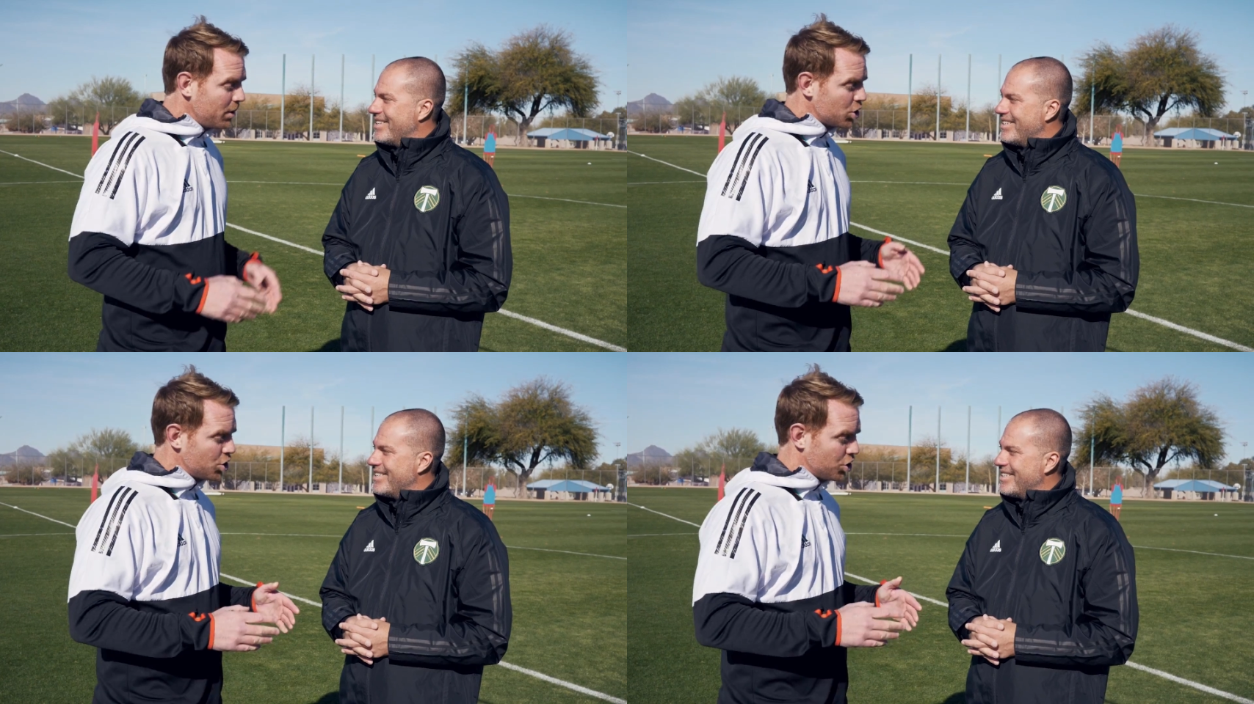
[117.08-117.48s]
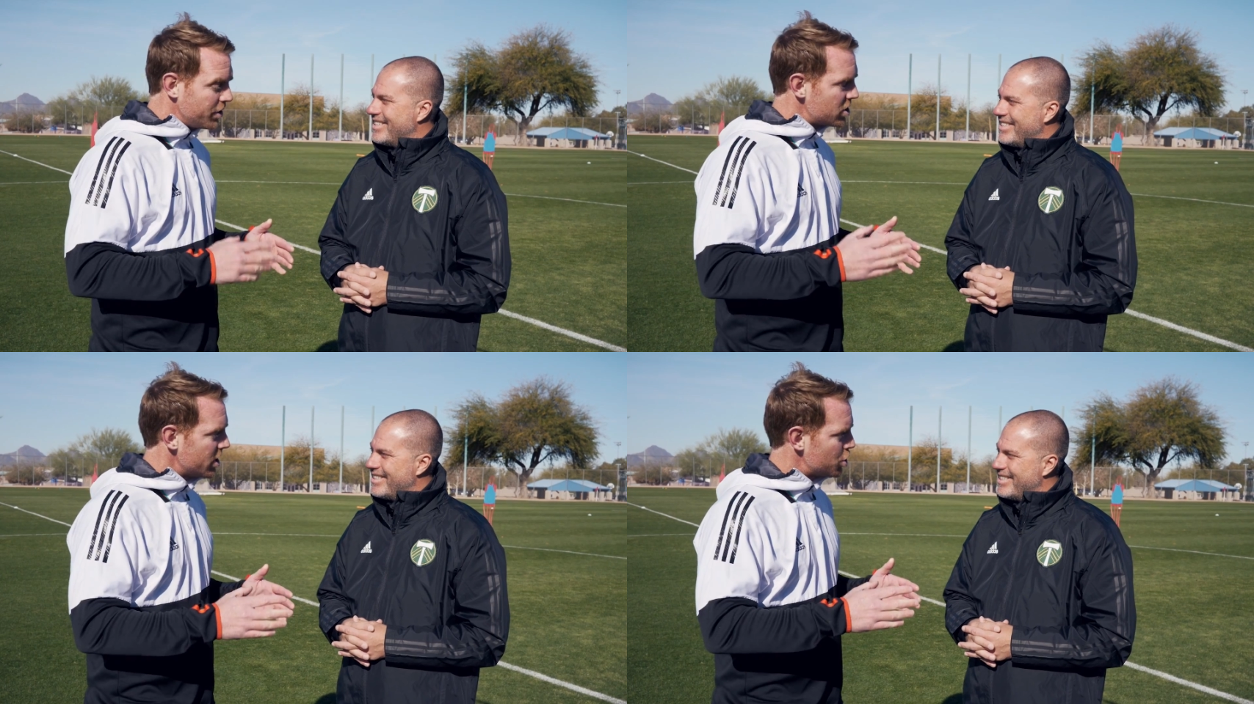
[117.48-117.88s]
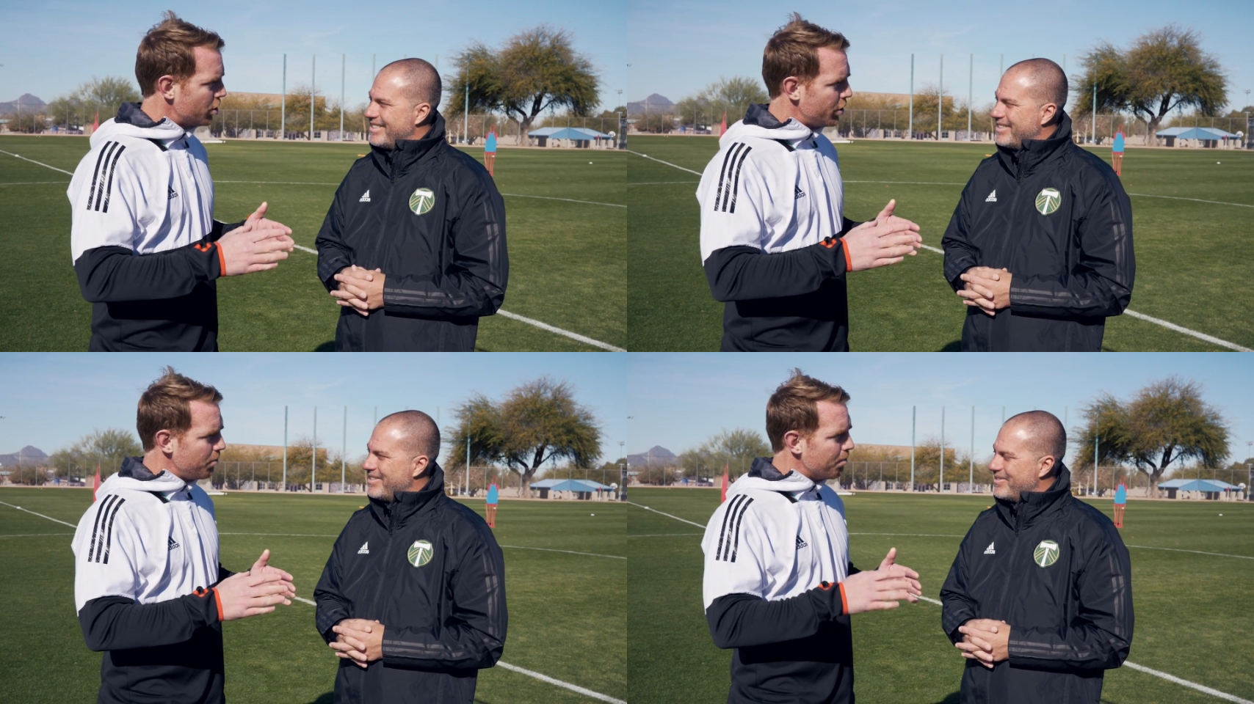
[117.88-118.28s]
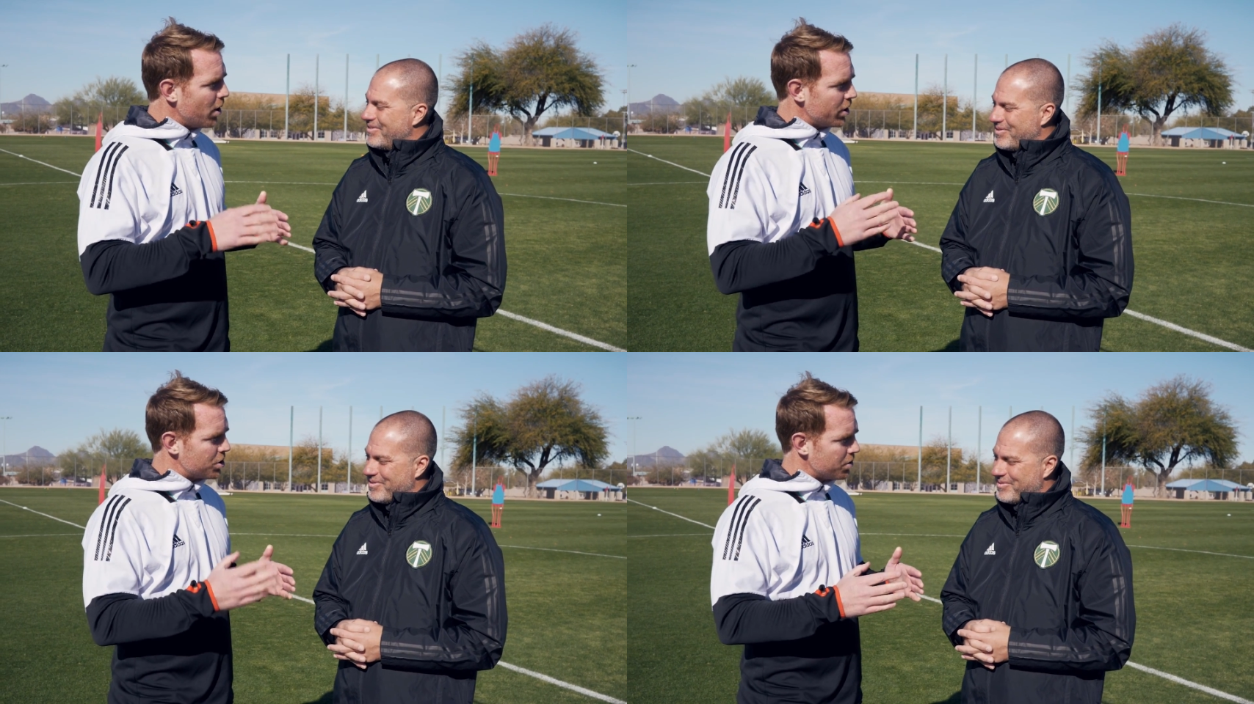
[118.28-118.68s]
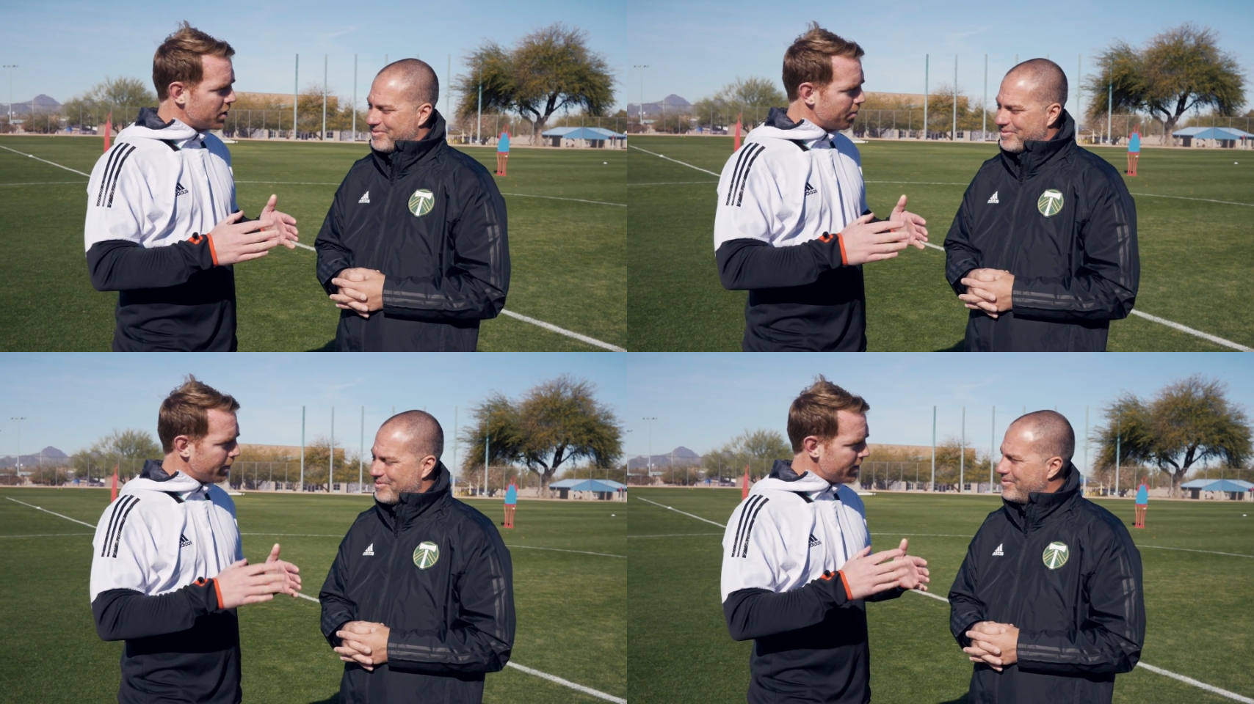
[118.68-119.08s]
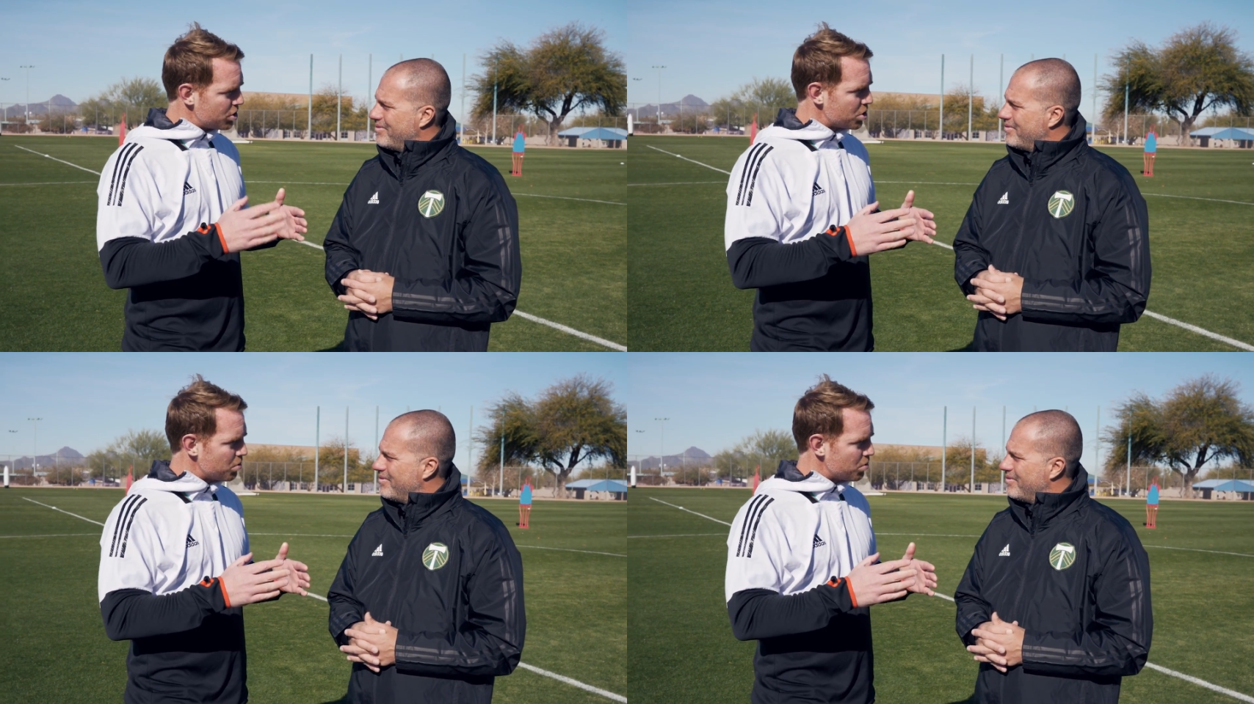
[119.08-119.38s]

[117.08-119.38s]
Speaker 1: much during the session are you monitoring the players